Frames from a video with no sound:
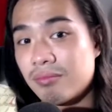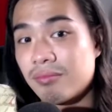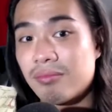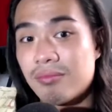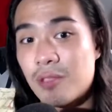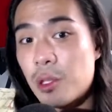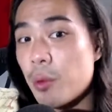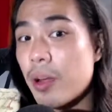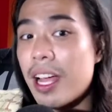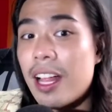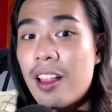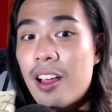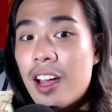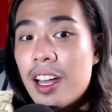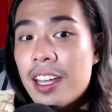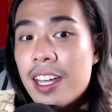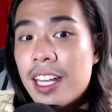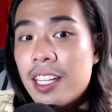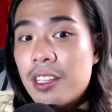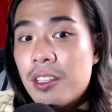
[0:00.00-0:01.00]
dwell on
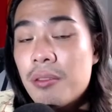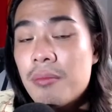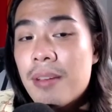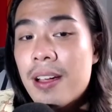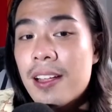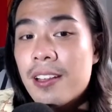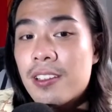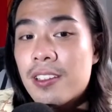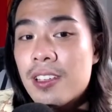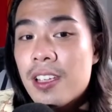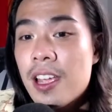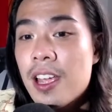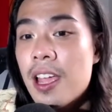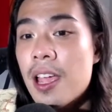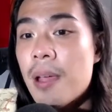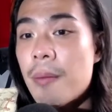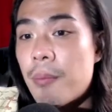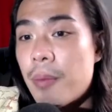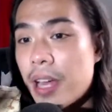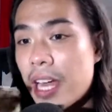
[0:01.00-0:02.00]
it too much,
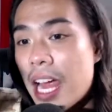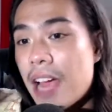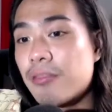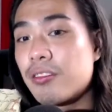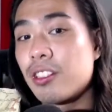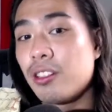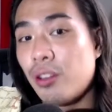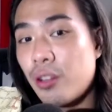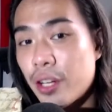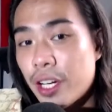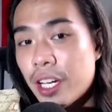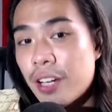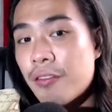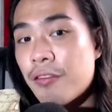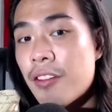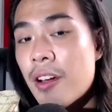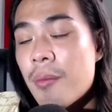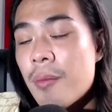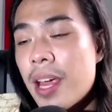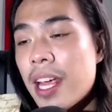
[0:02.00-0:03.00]
but I have to learn
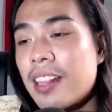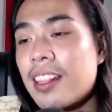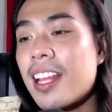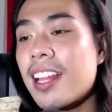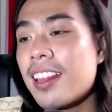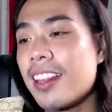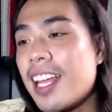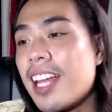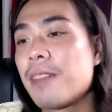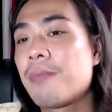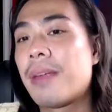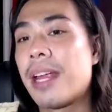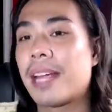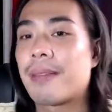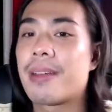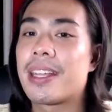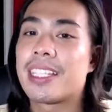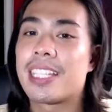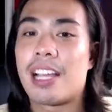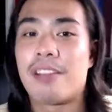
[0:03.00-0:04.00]
from it and then make
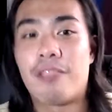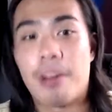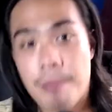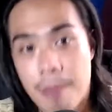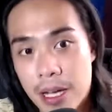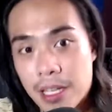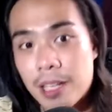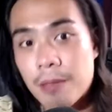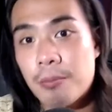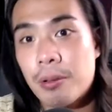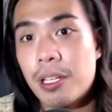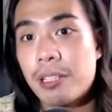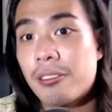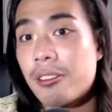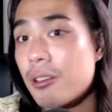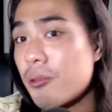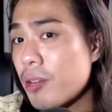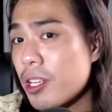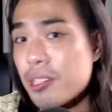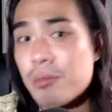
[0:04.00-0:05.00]
myself a better person,
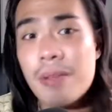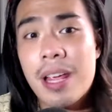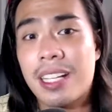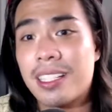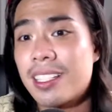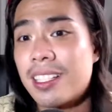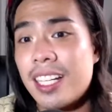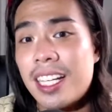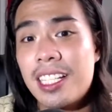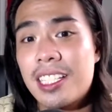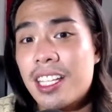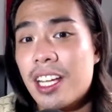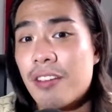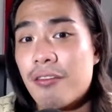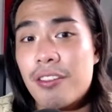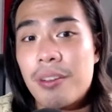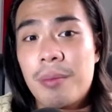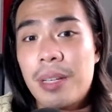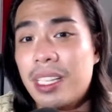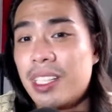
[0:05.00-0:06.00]
which makes it easier
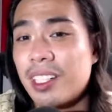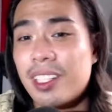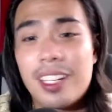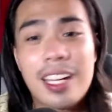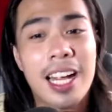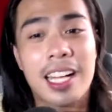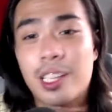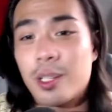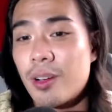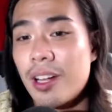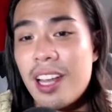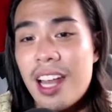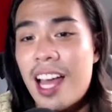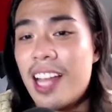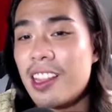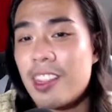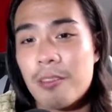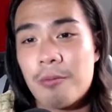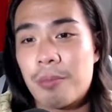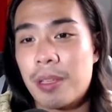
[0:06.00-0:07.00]
for me to connect to a lot
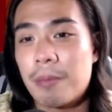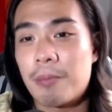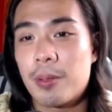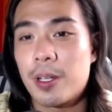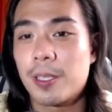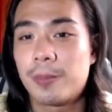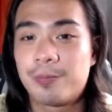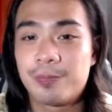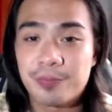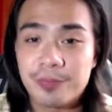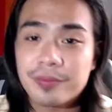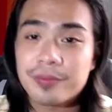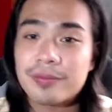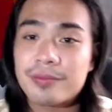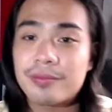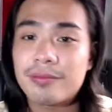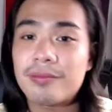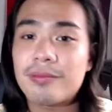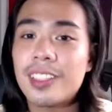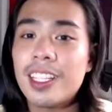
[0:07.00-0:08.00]
of people.
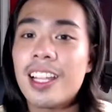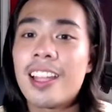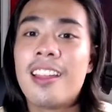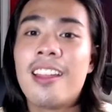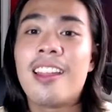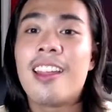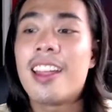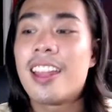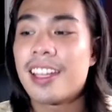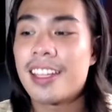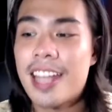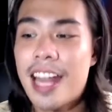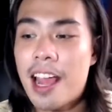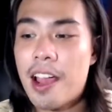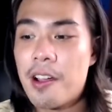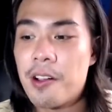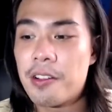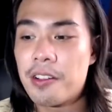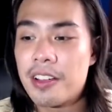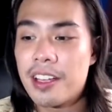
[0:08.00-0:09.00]

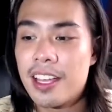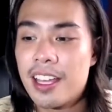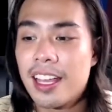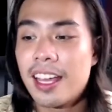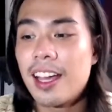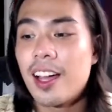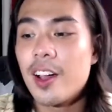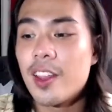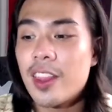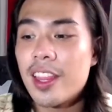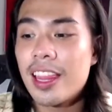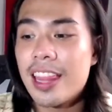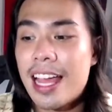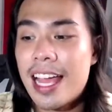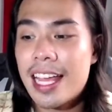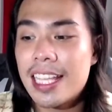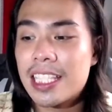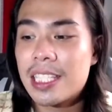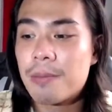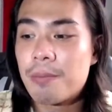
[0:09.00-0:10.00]
Now, on the
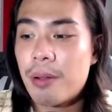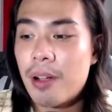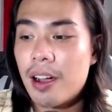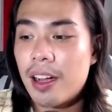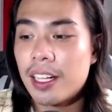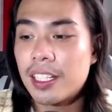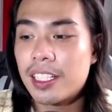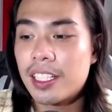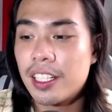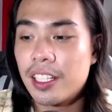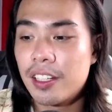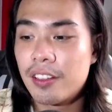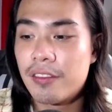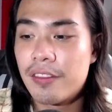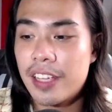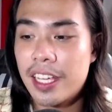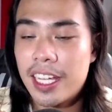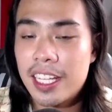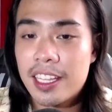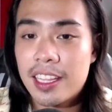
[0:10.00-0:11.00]
last part of
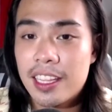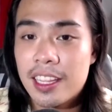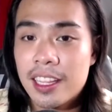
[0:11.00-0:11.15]
it,